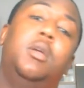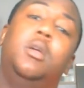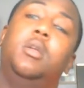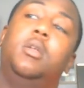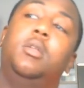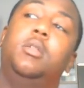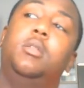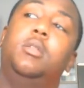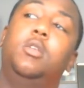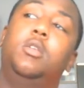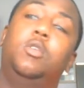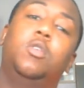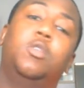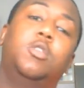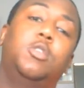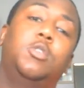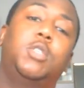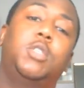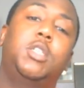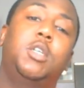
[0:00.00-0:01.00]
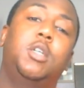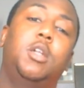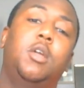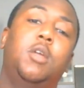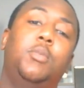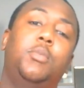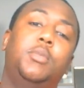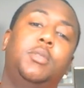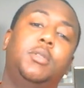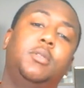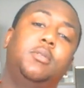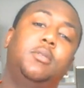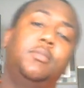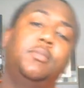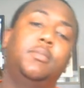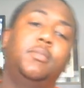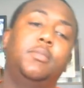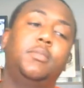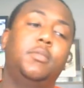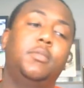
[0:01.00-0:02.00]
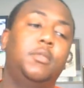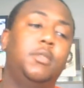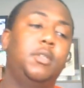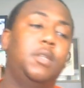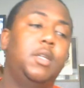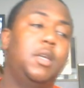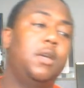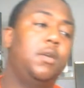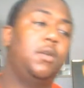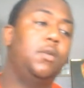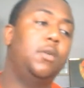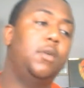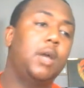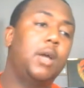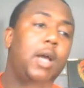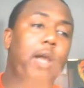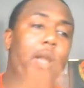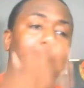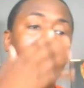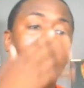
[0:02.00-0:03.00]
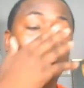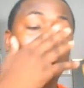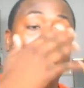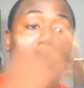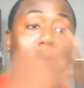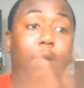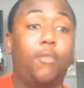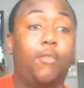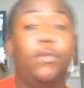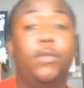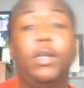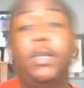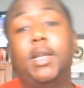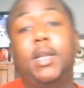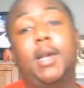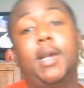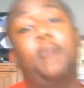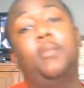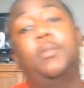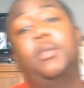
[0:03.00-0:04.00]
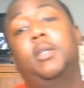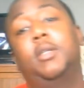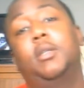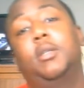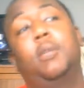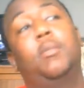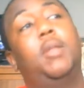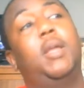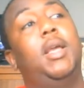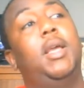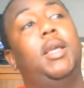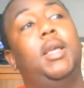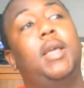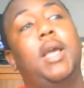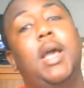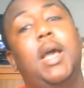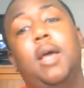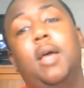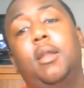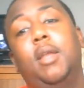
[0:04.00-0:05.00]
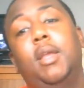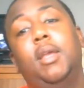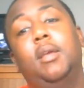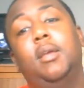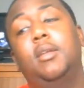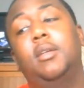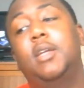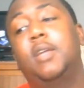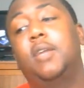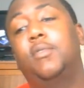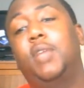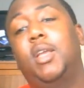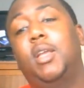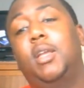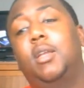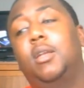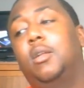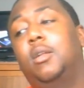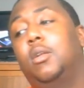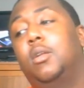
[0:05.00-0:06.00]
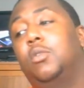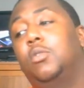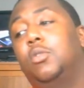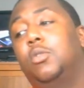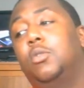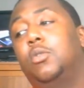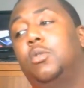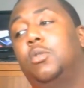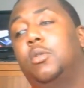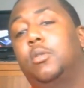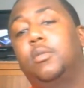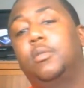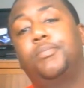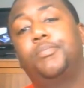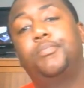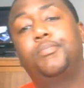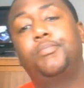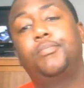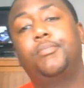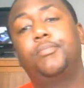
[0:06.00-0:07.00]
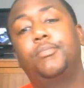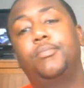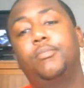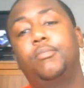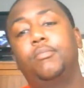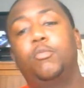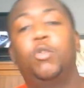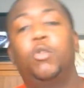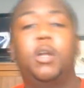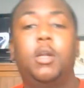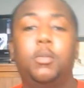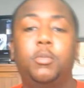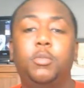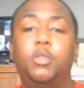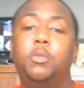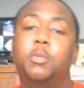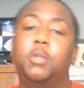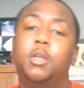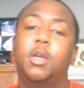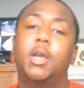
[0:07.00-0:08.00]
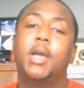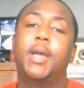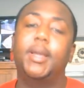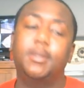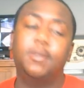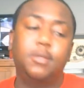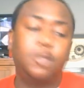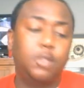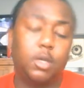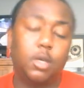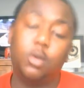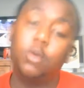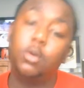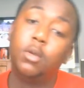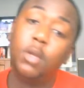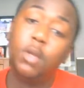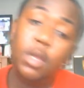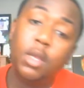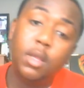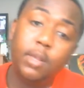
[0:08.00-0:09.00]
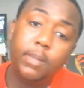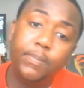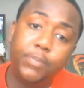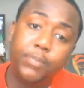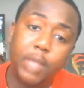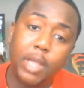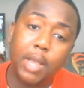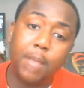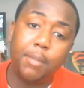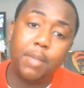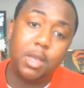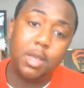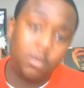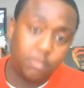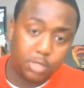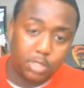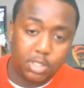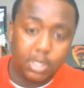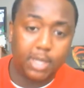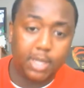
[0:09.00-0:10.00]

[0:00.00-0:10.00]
the doors were still open. Now, I freaked out because I'm like, how the hell did I forget to close the door? Well, I'm human, all right? So I made a mistake.